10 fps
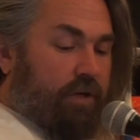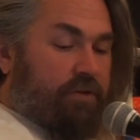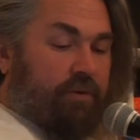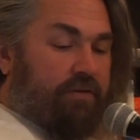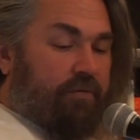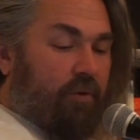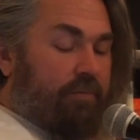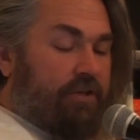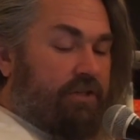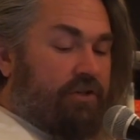
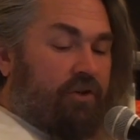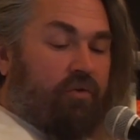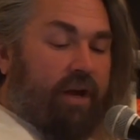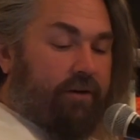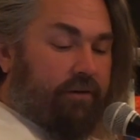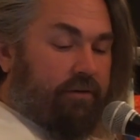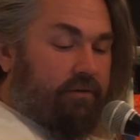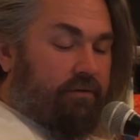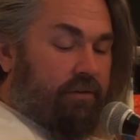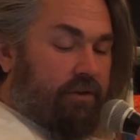2024 Missions
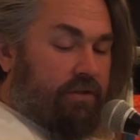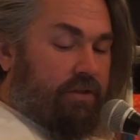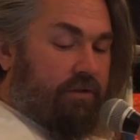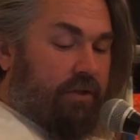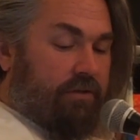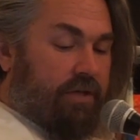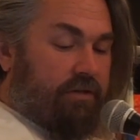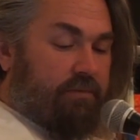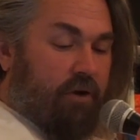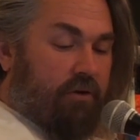Cradle looks as though there's
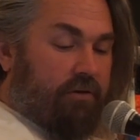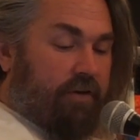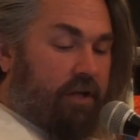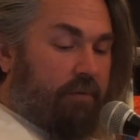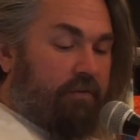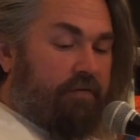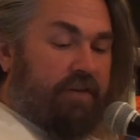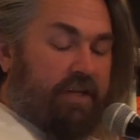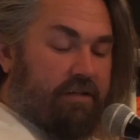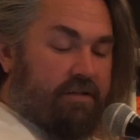a small developing
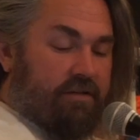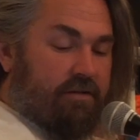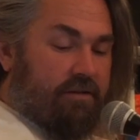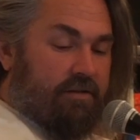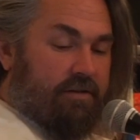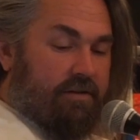fetus.